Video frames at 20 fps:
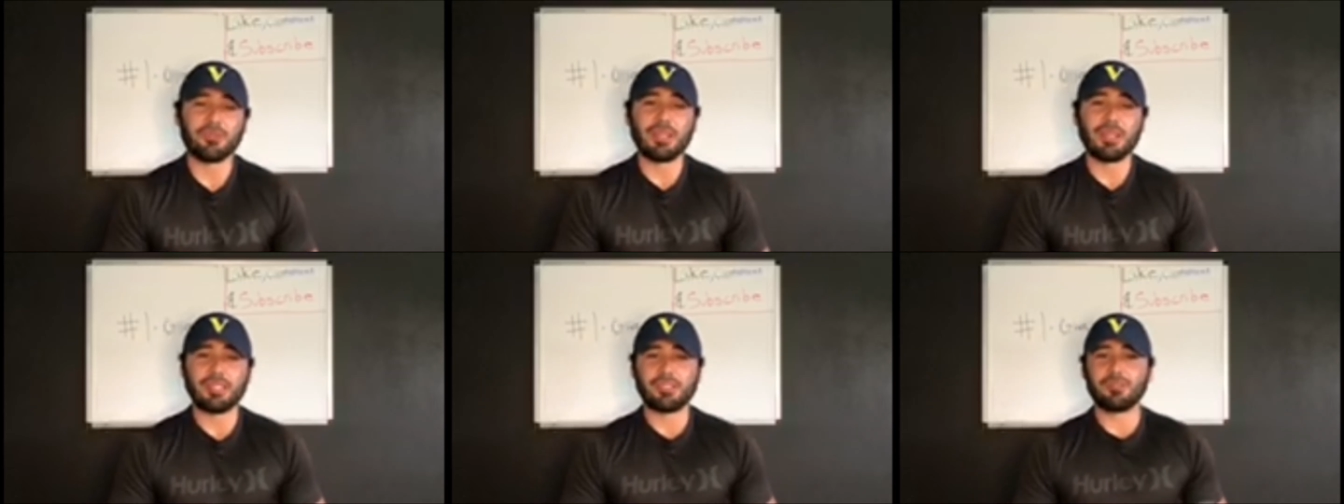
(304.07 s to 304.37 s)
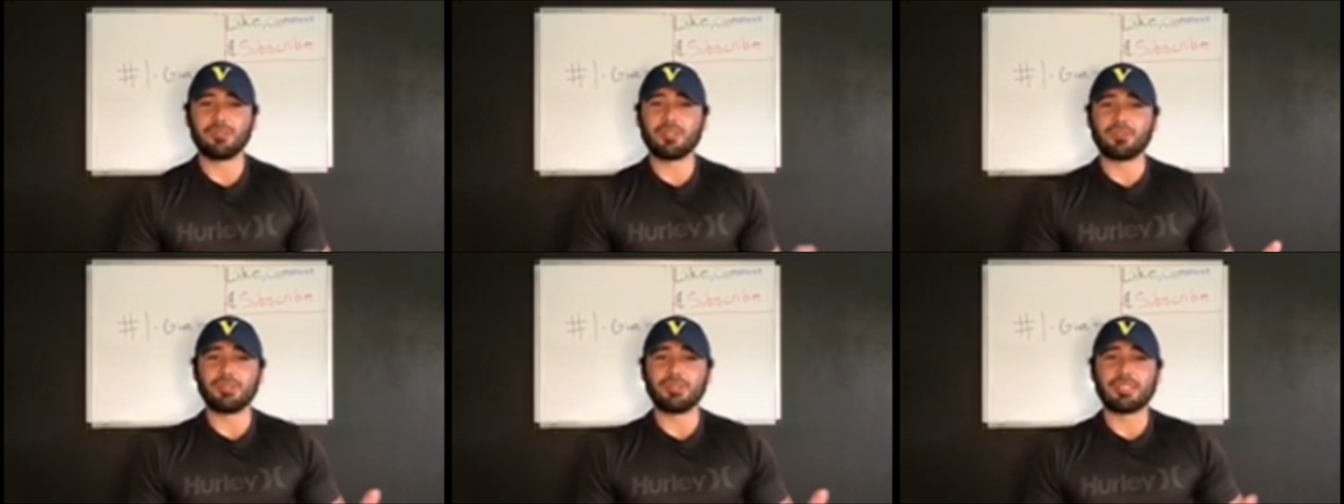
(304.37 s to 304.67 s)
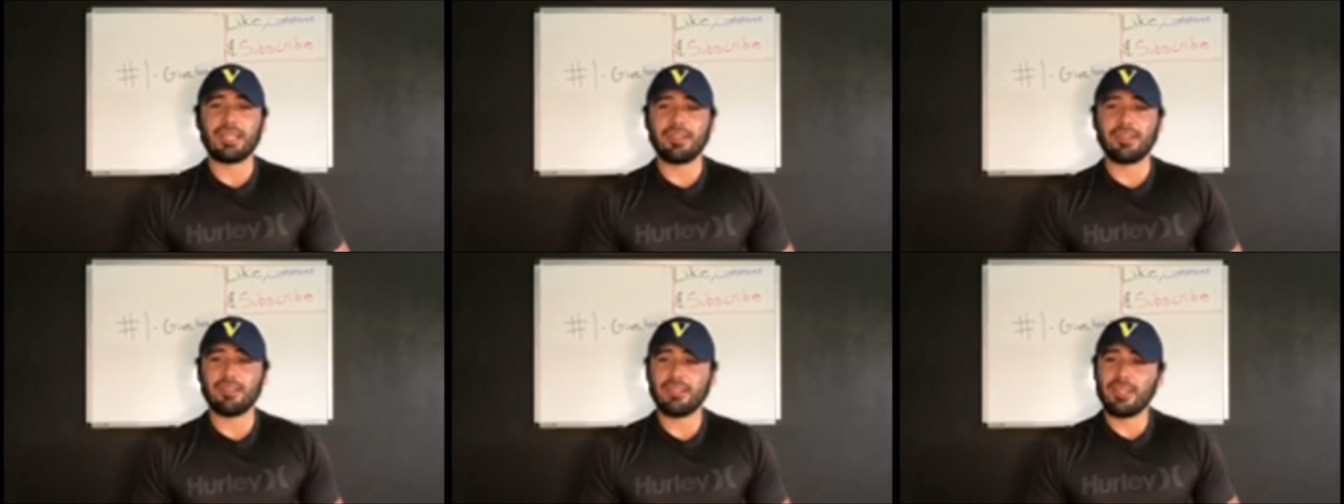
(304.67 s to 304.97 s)
you want to
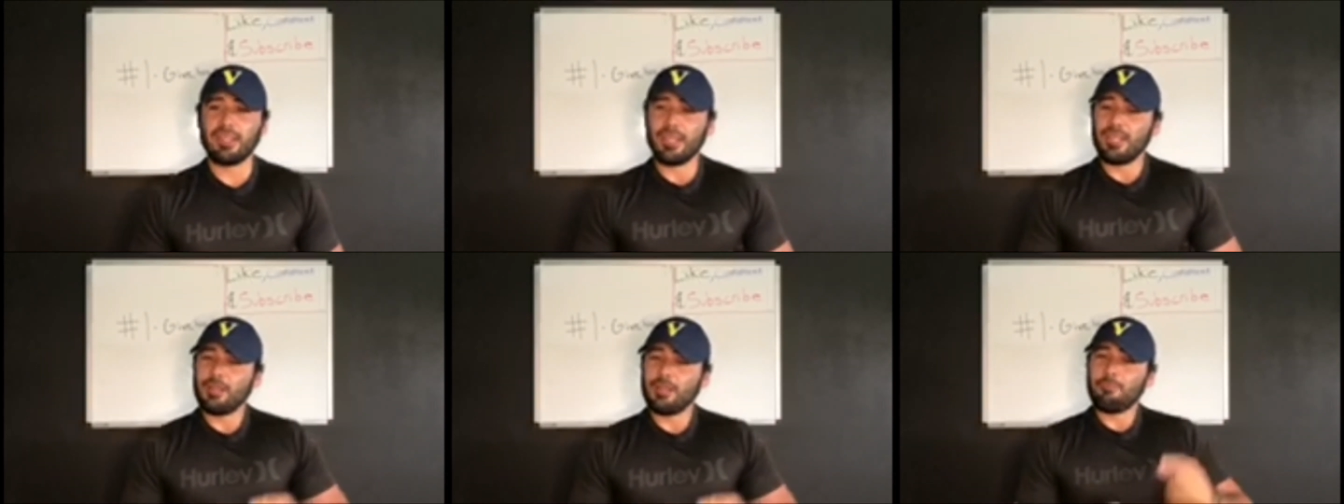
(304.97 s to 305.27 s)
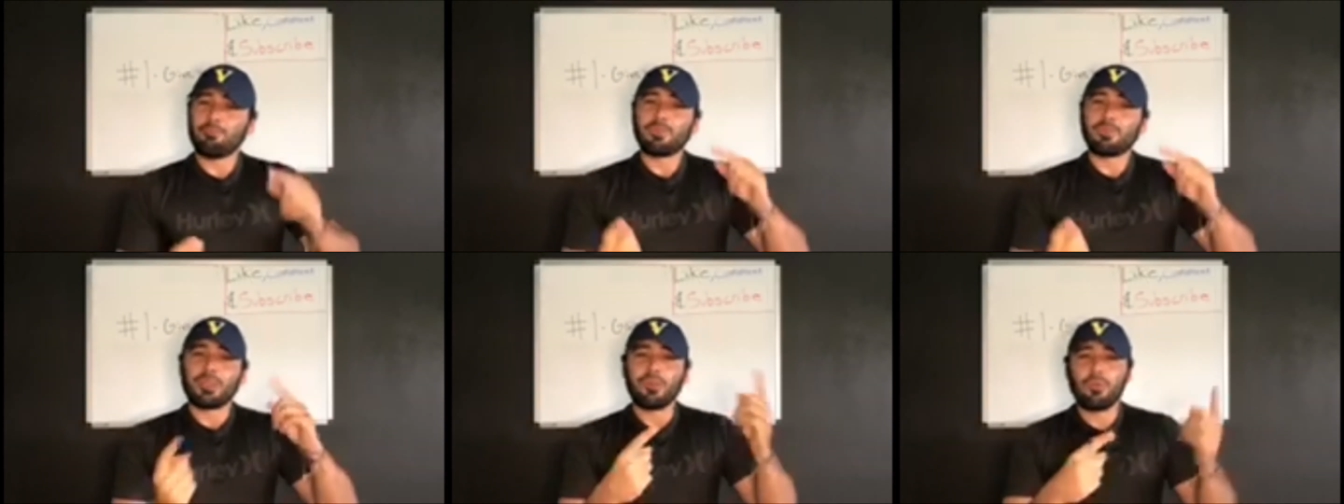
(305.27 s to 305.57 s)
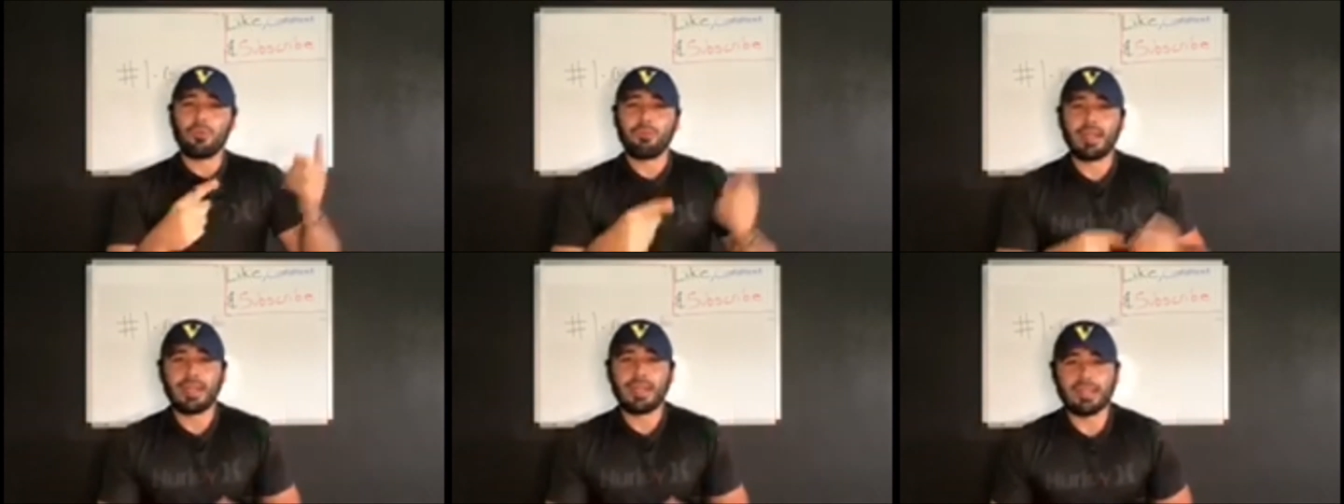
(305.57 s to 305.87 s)
retire, go
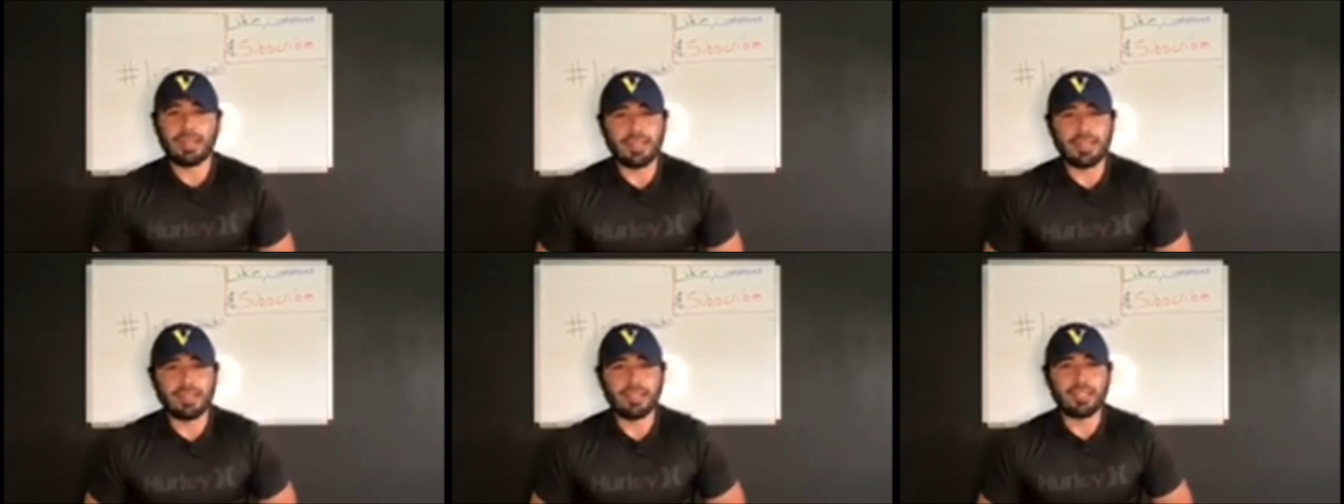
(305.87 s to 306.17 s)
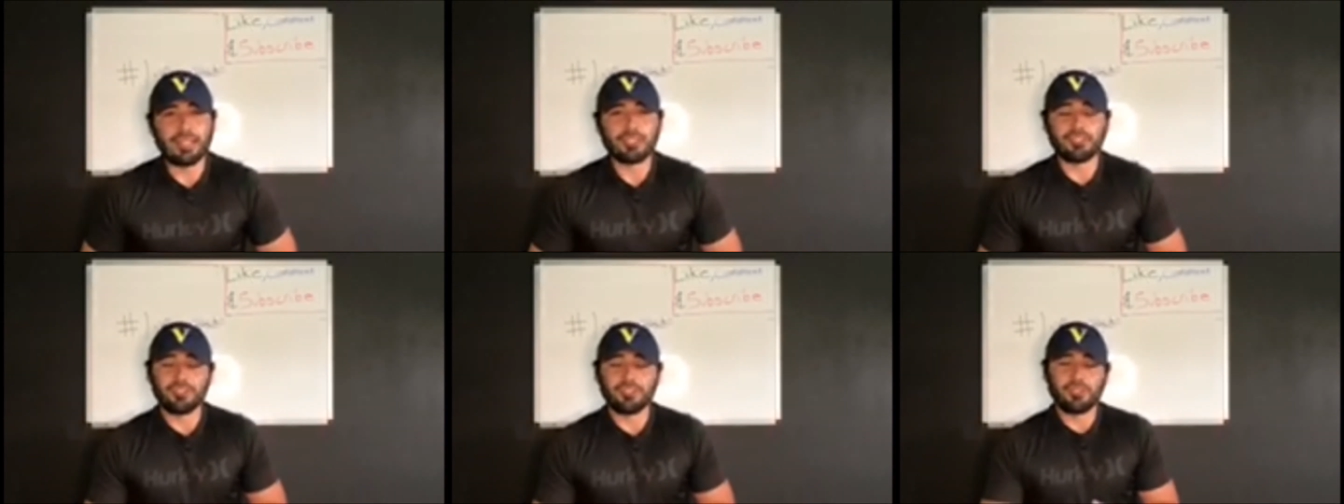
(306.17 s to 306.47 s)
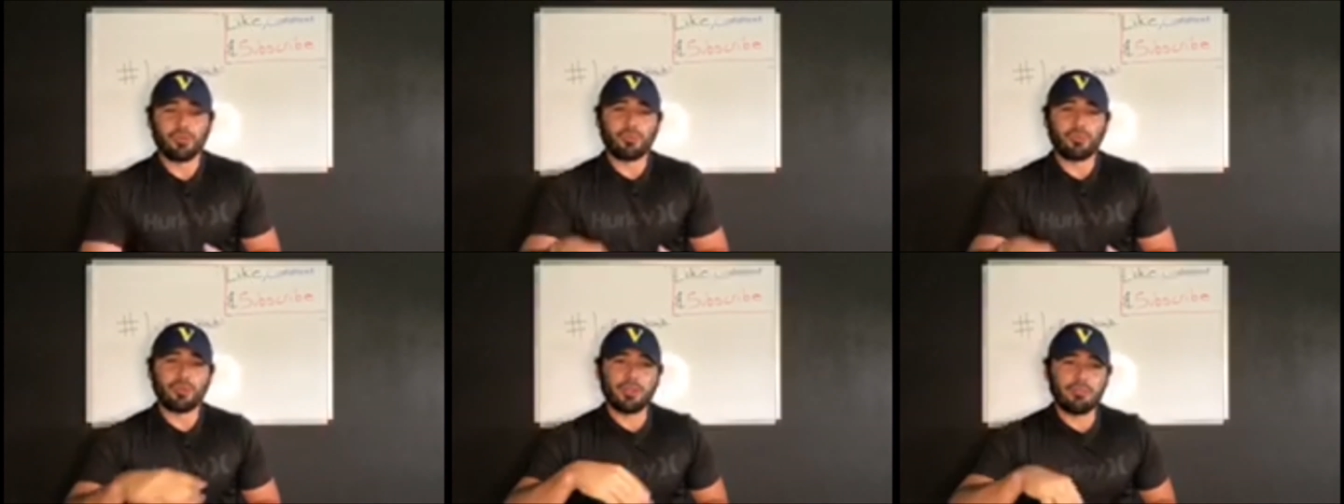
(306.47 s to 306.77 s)
back, I got you, don't
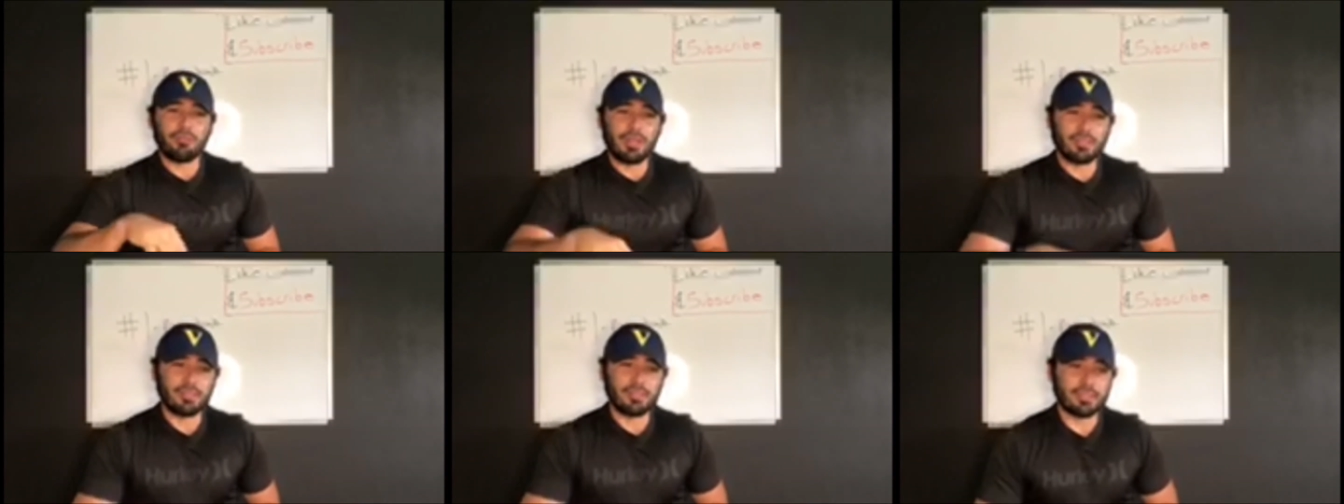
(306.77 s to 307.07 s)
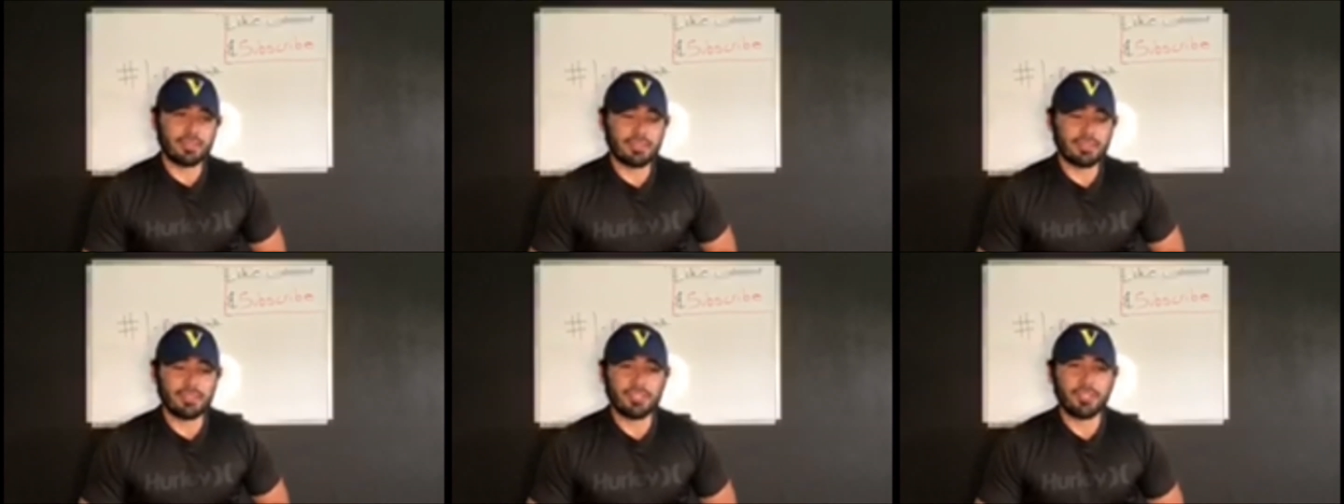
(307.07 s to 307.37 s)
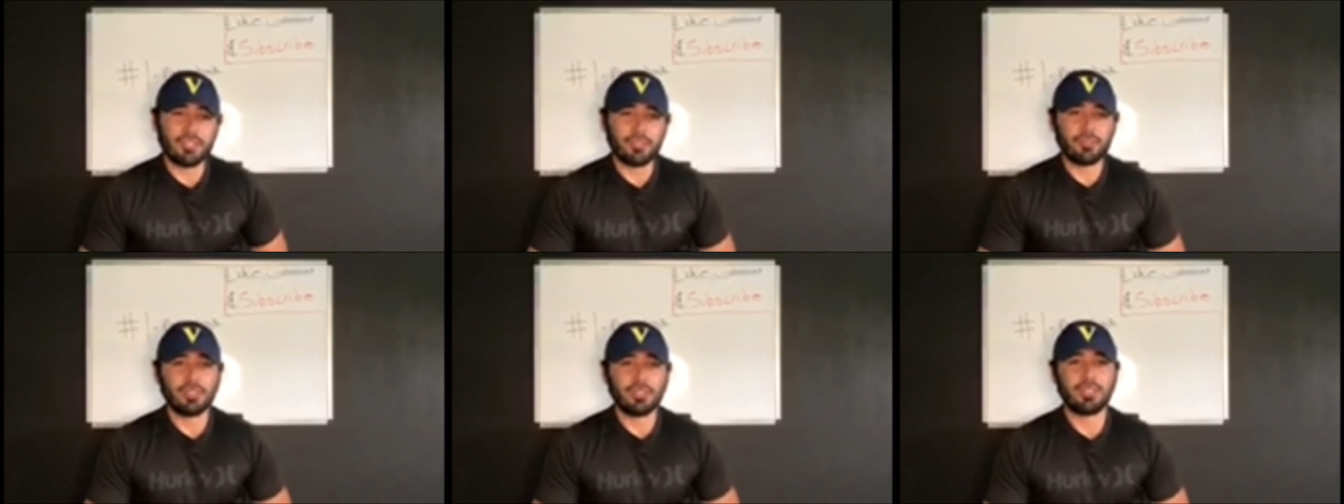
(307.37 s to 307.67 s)
worry about nothing, you know,